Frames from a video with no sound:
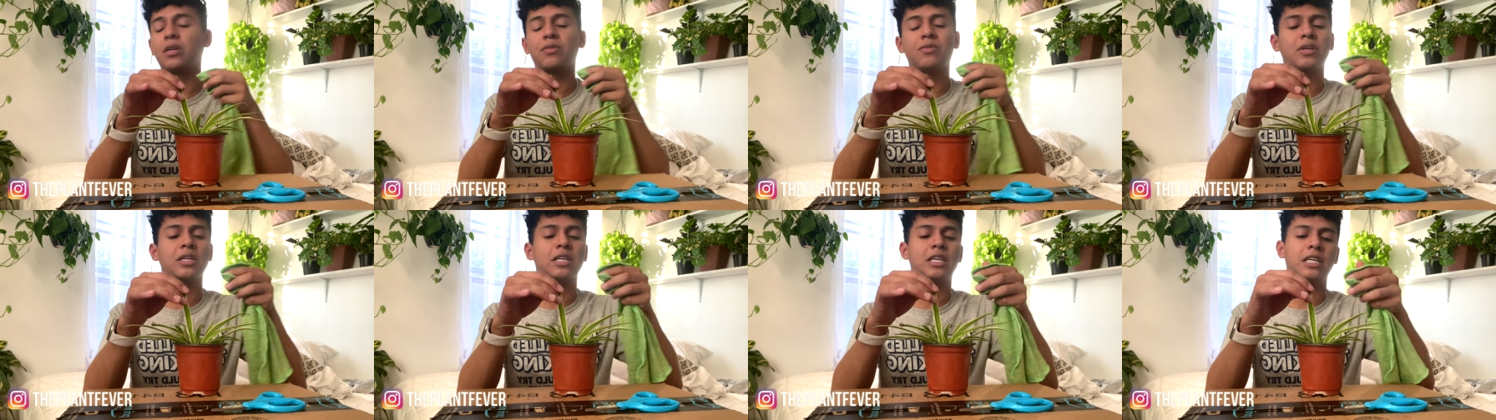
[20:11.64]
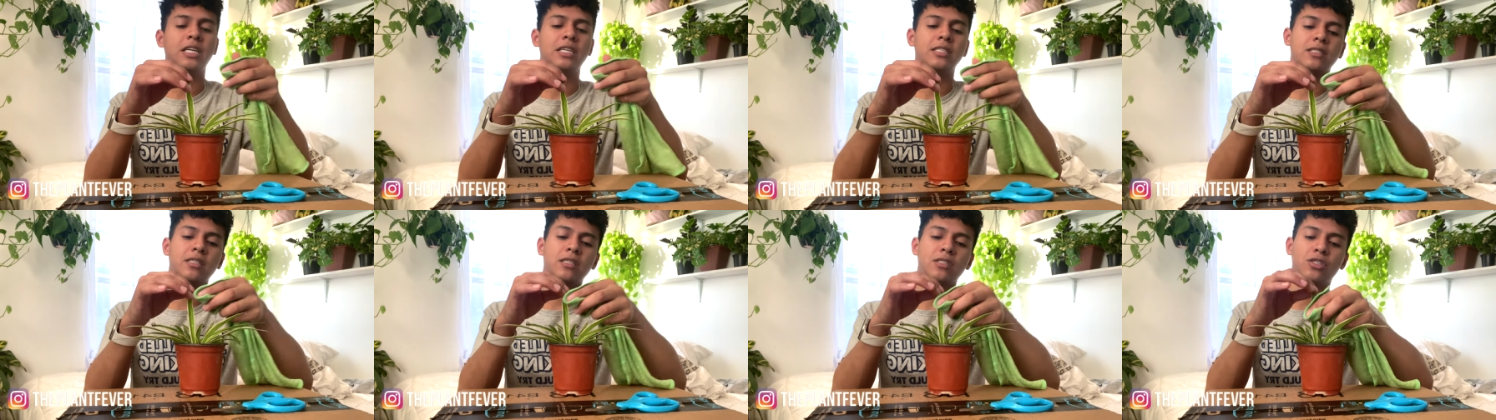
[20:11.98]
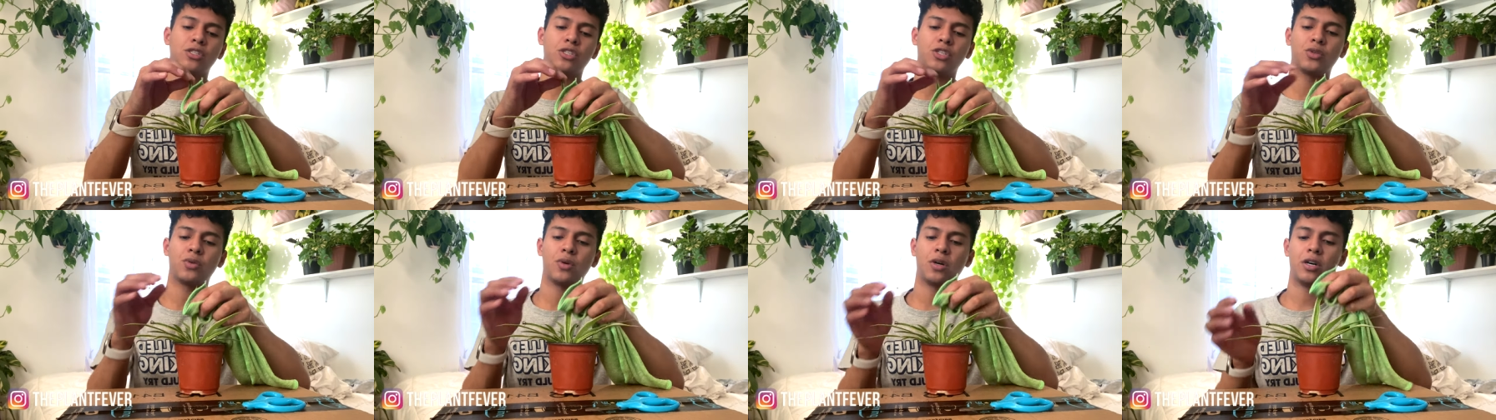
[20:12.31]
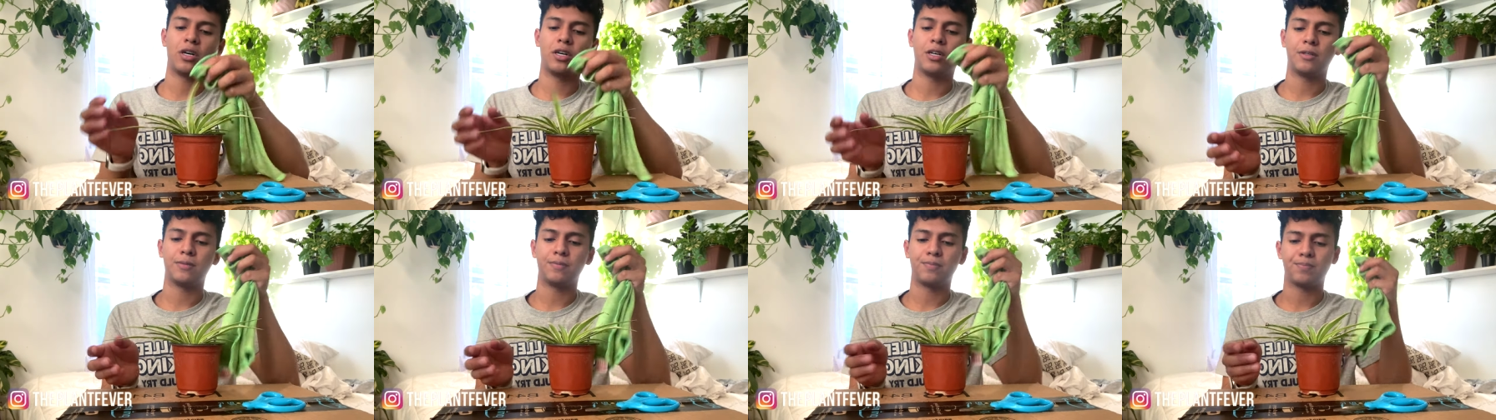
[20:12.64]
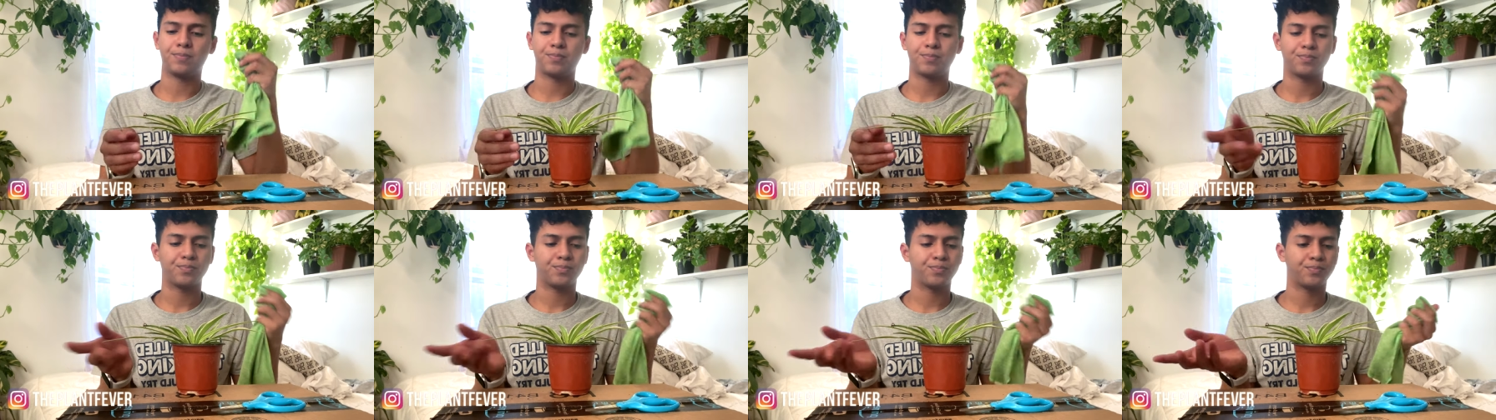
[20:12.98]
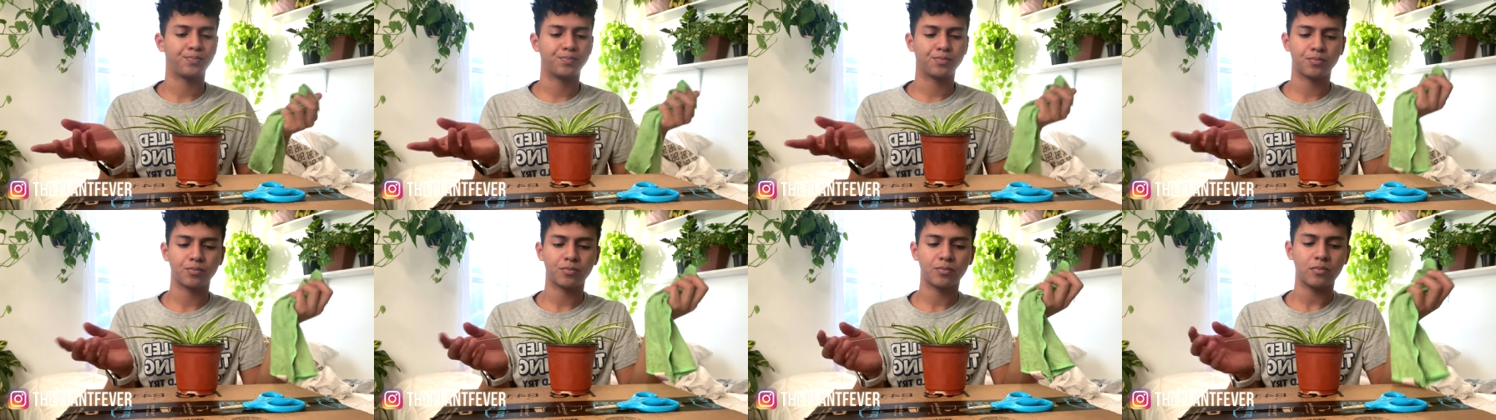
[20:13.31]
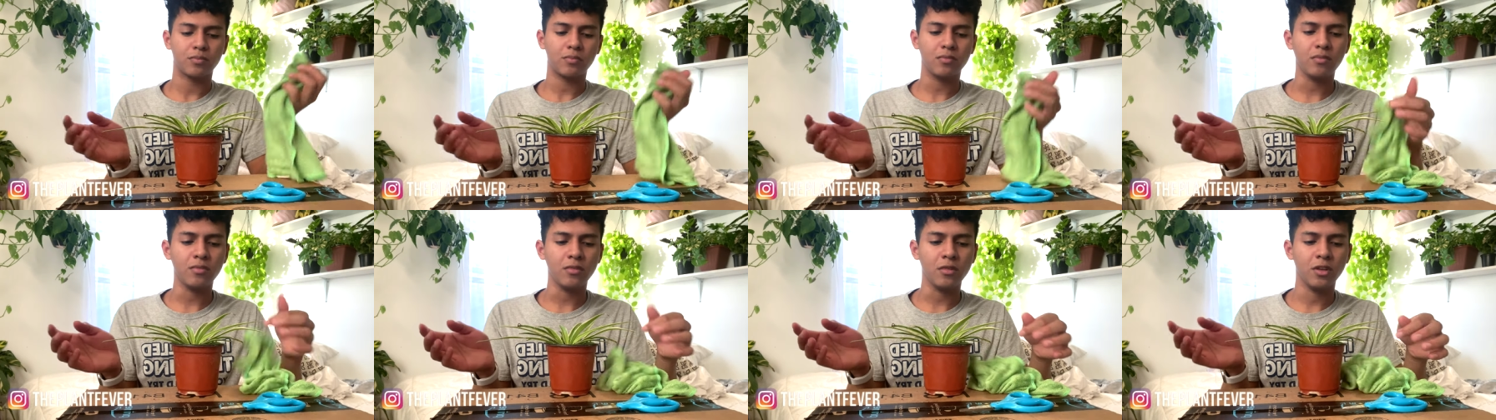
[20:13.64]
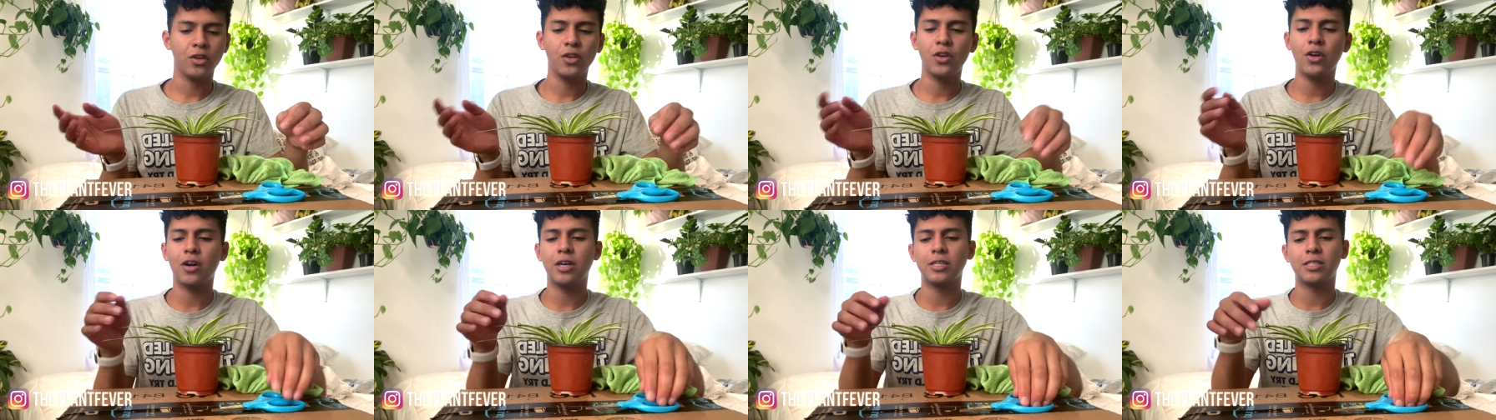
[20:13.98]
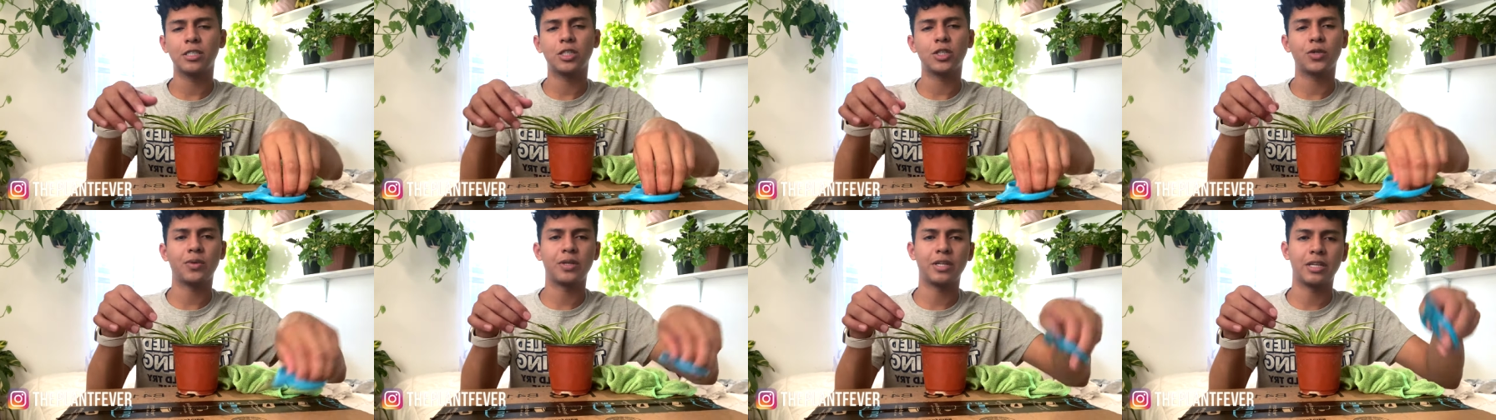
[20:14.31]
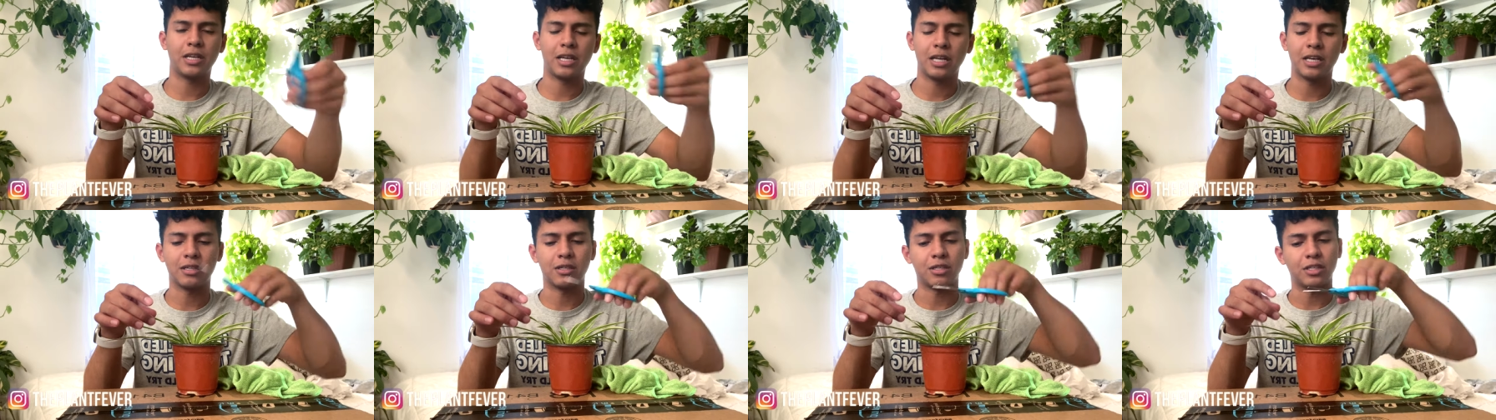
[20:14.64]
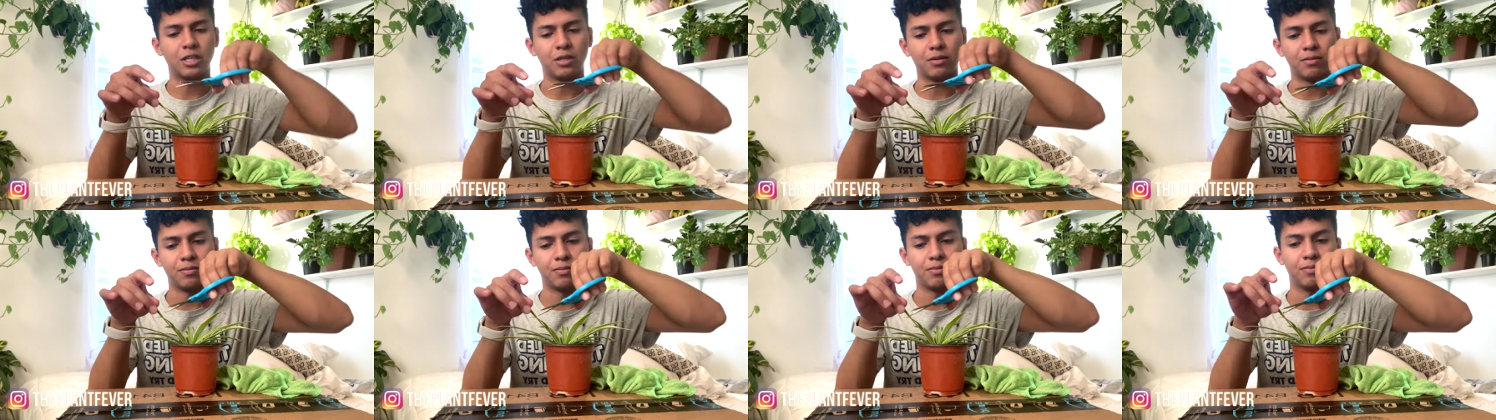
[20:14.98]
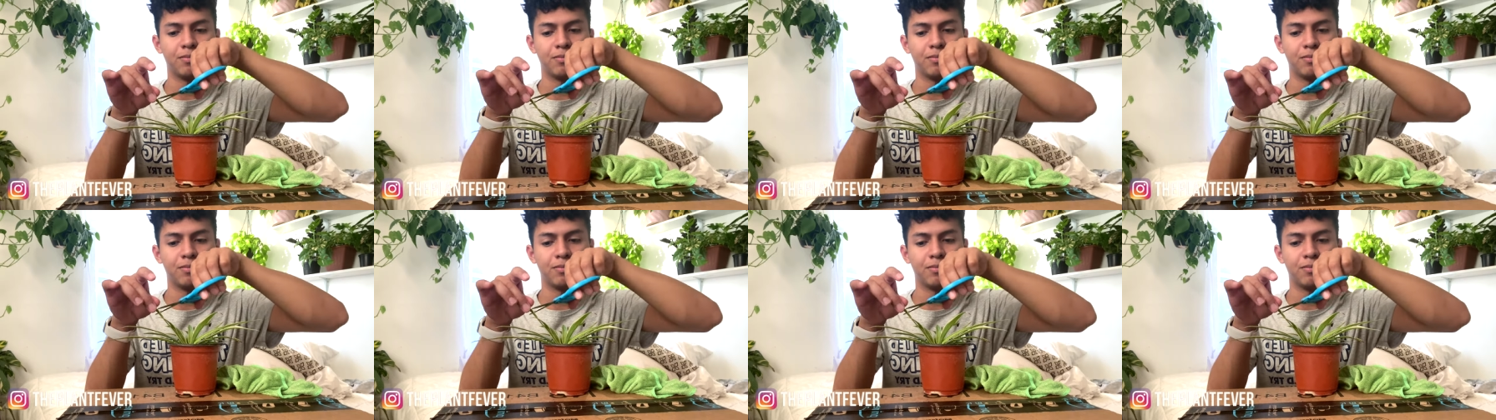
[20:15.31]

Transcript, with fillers: really easy to, um, you know because it's already like you know